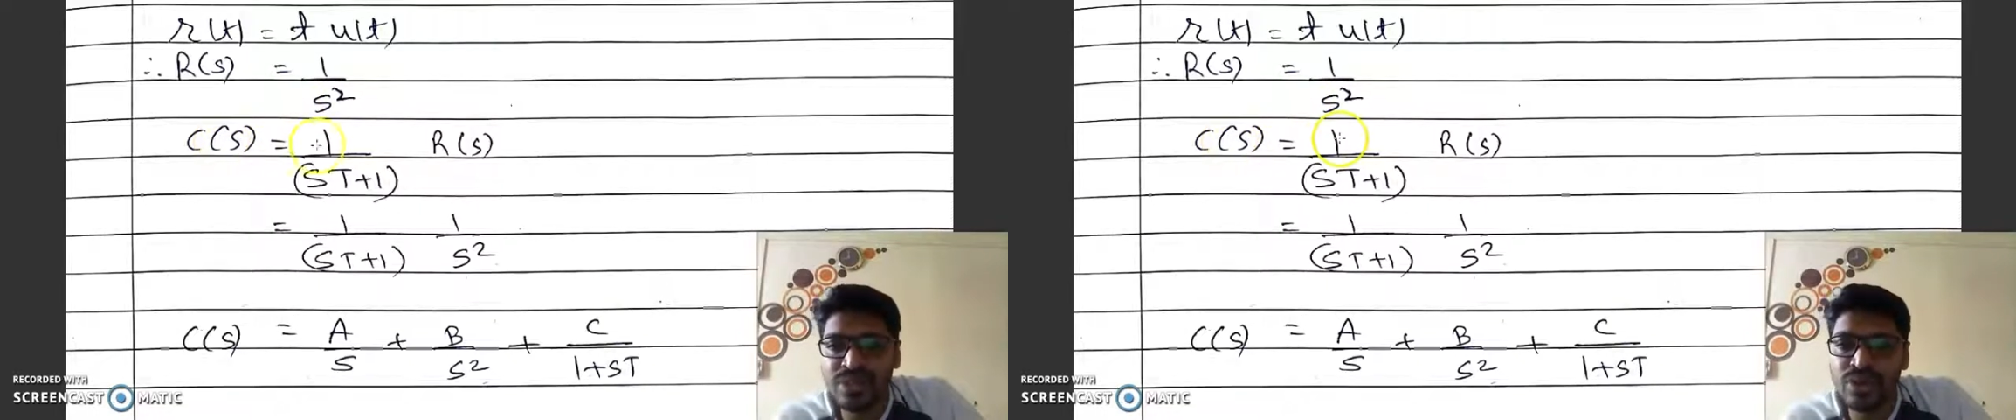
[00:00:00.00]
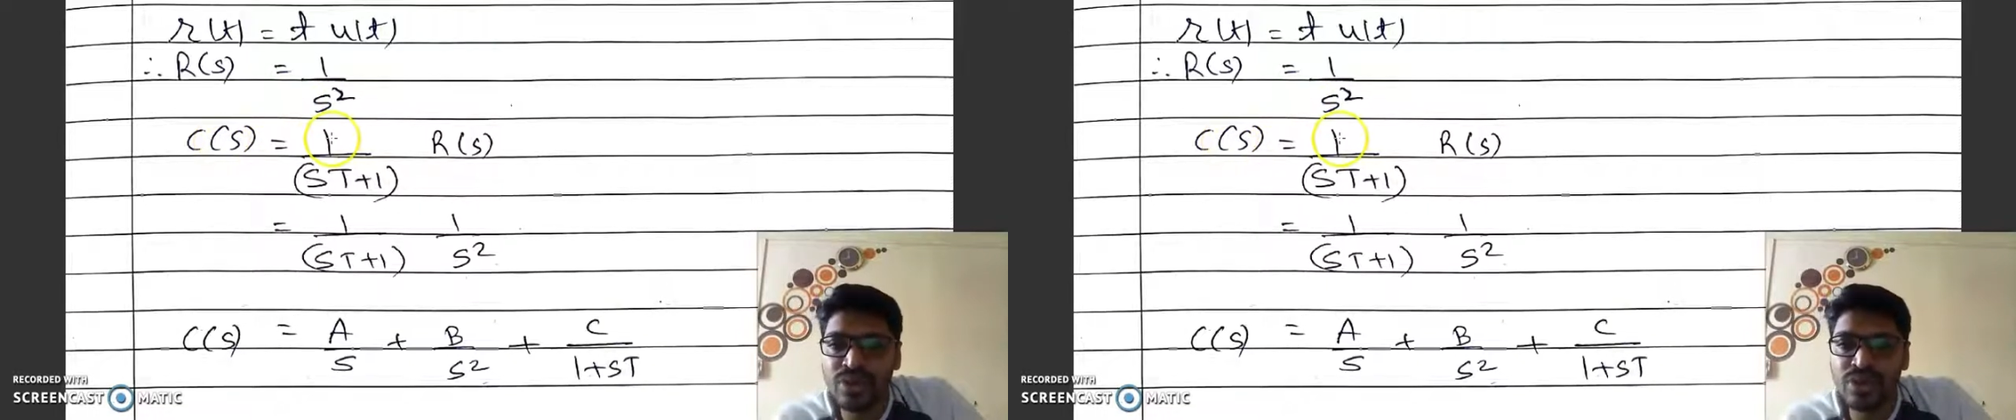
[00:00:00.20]

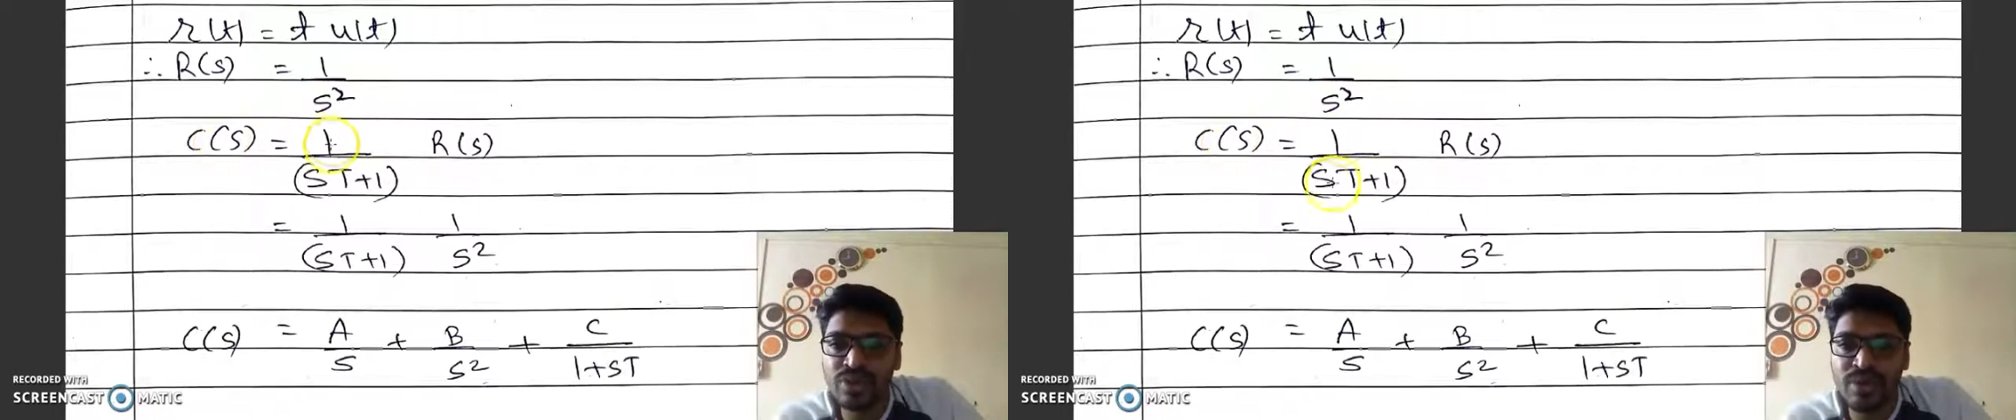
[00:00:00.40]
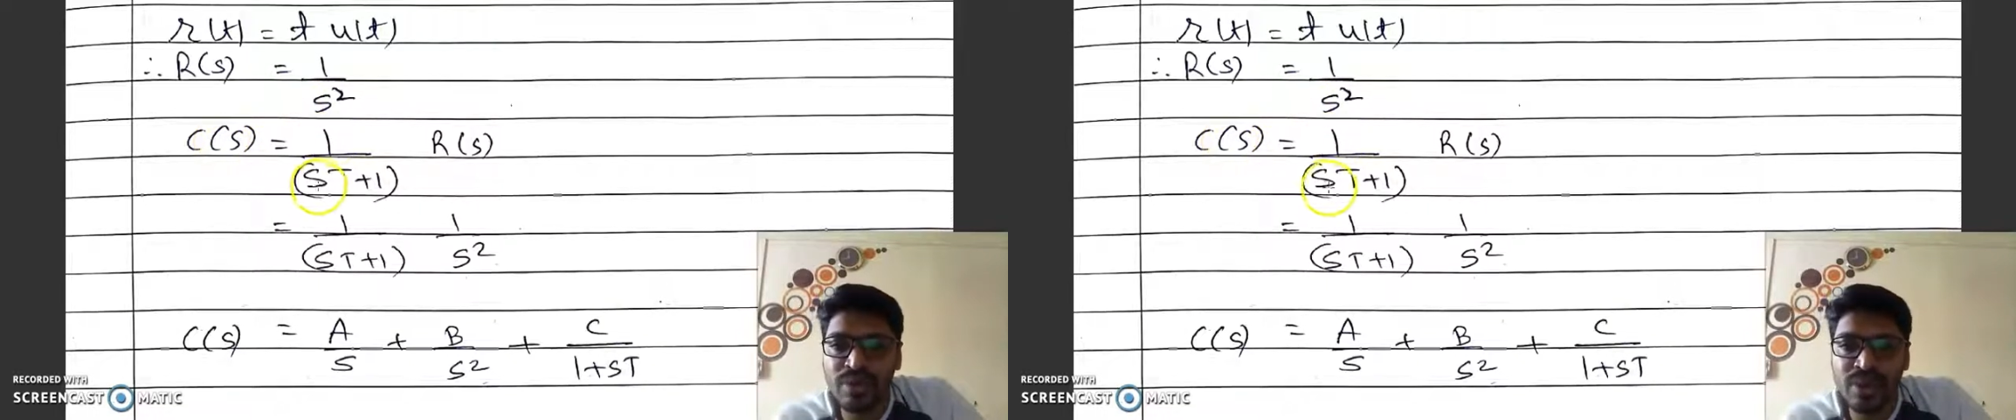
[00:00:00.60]
equal to
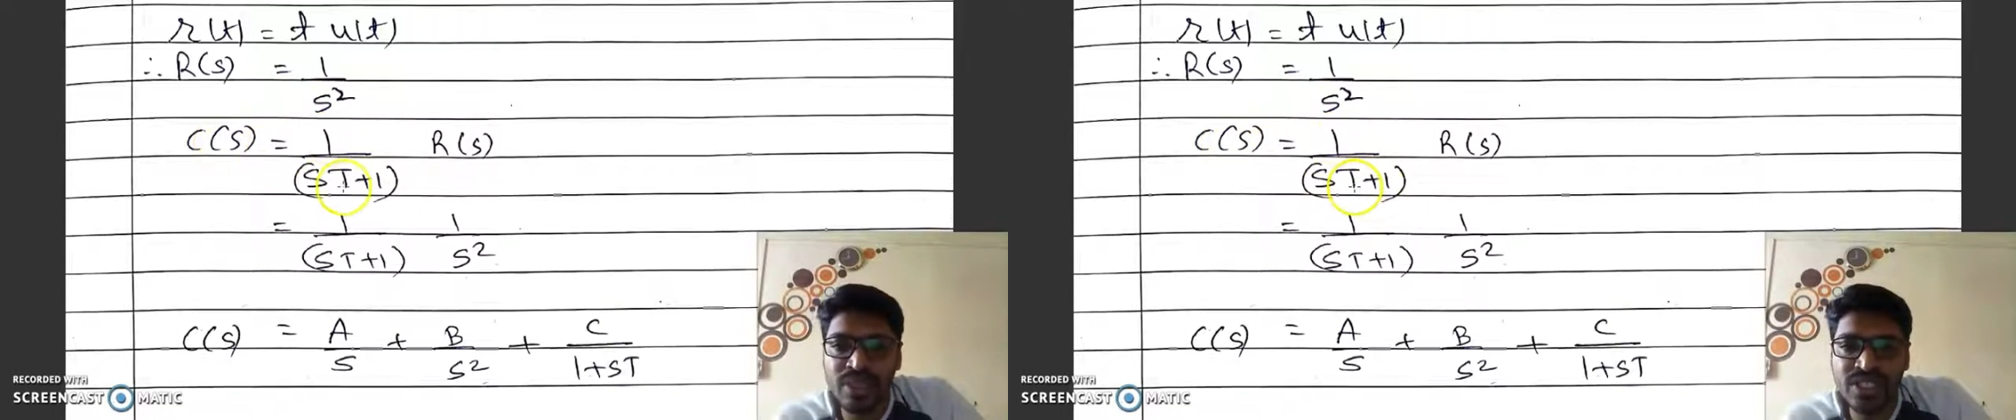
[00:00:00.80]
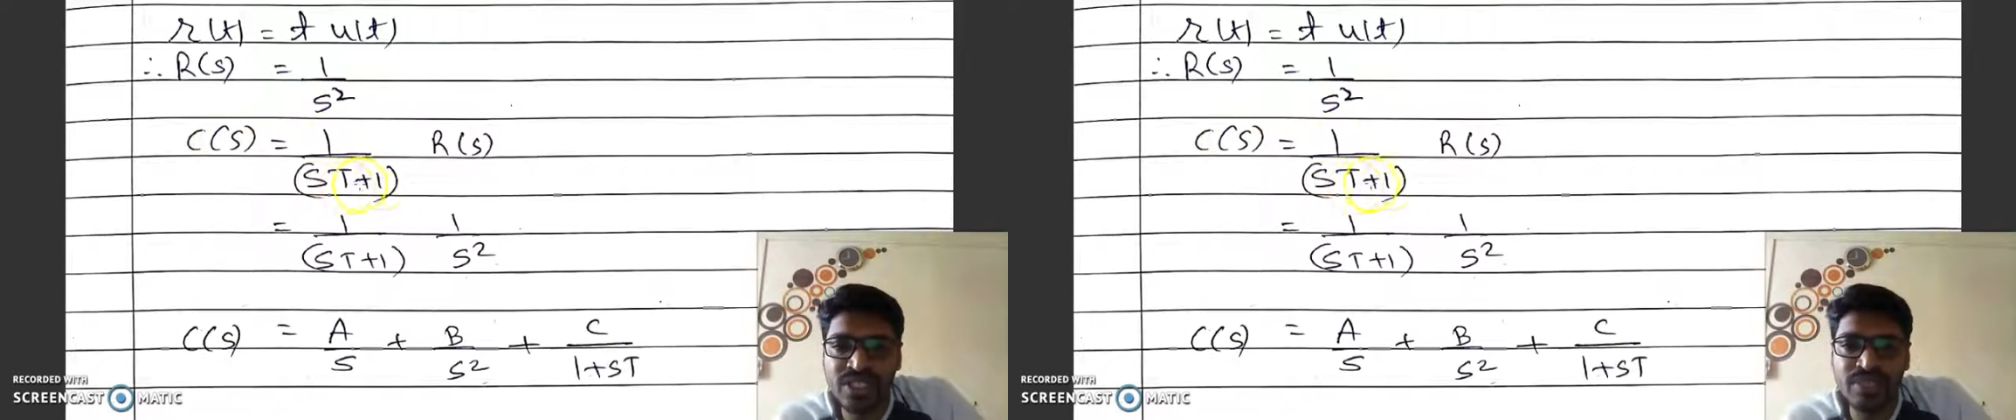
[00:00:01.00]
1
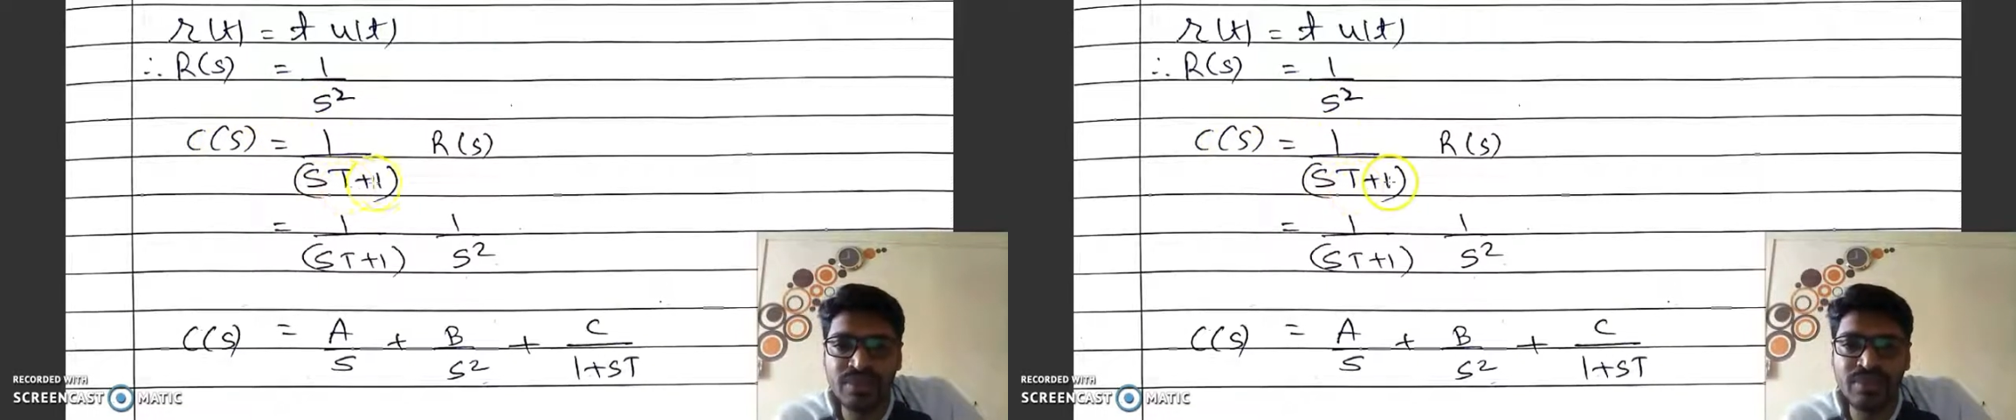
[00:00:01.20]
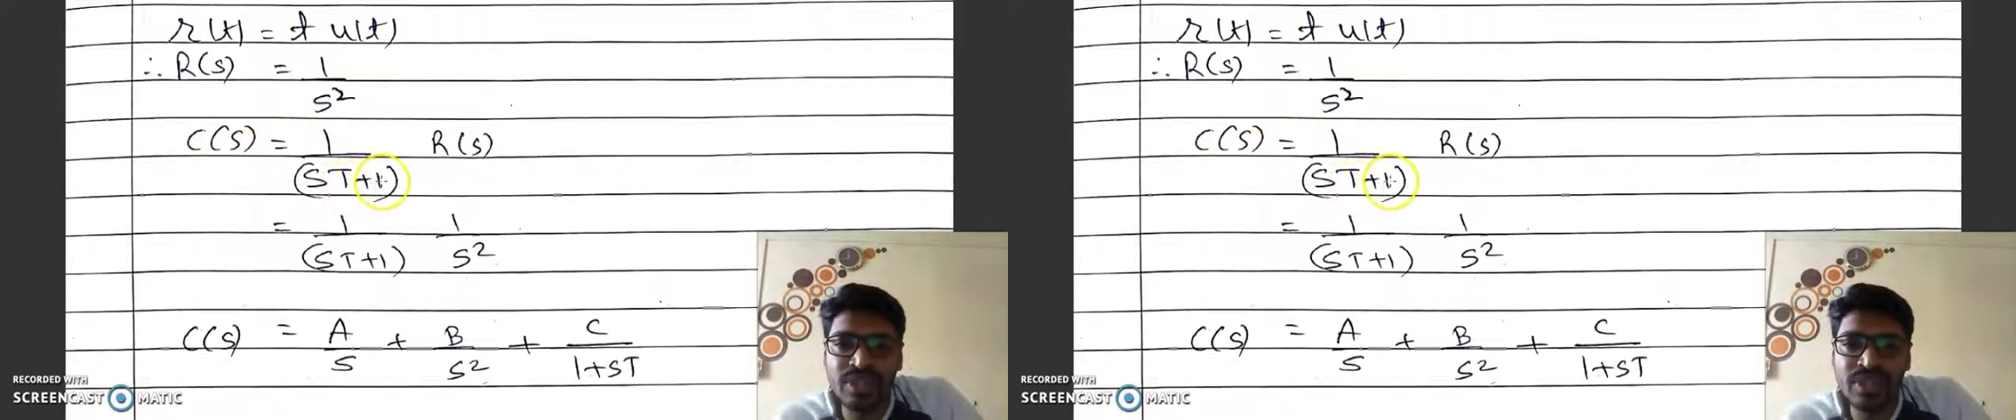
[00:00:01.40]
upon st
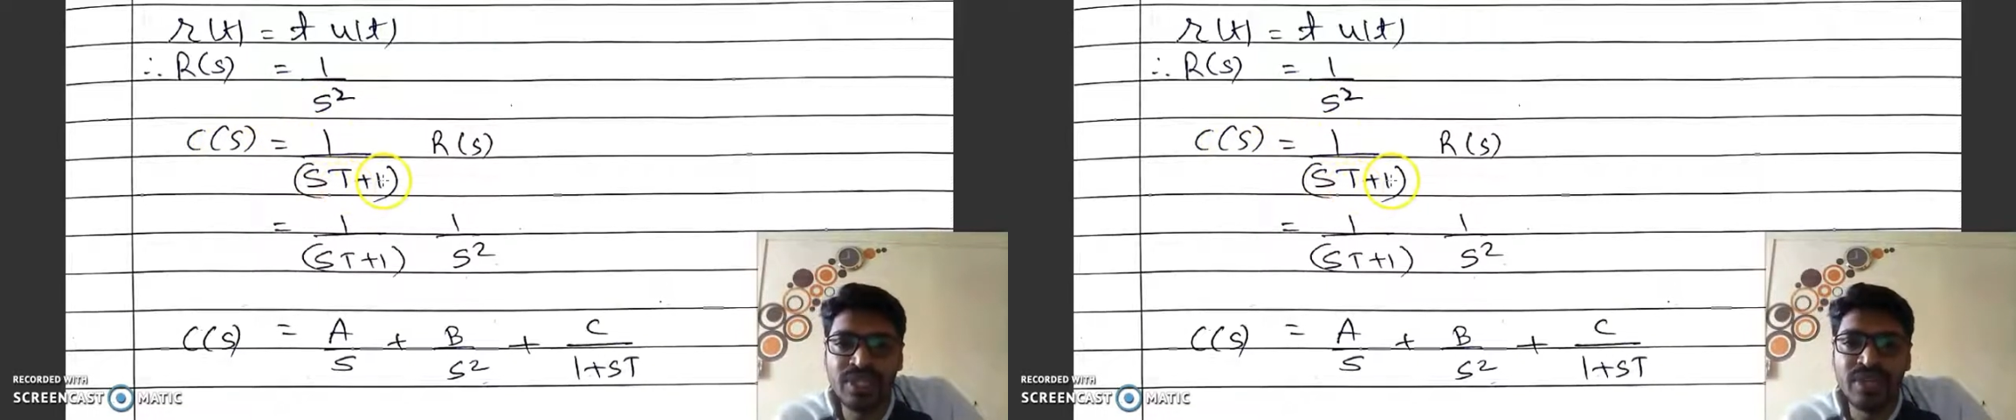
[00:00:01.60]
plus